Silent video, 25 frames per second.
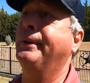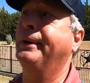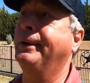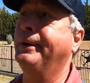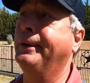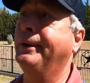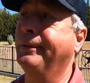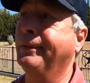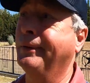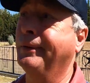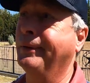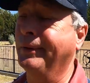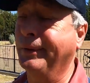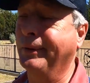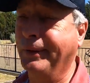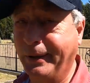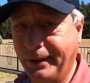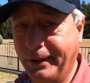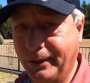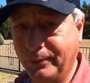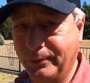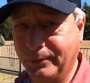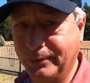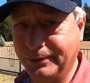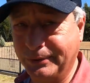and the
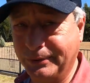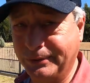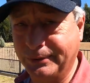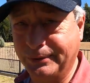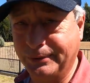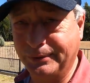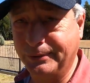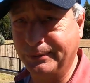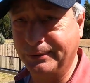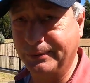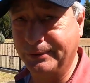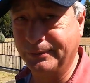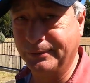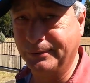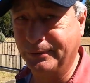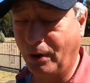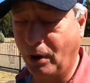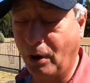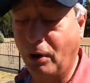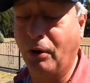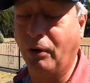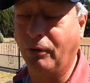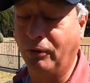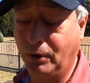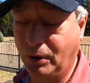lake was
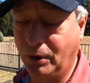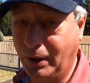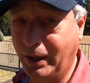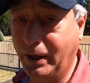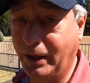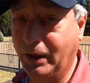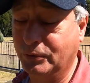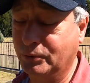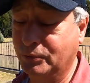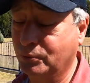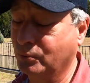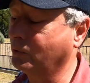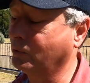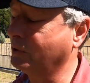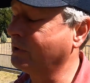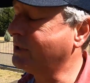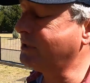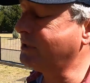all the lakes were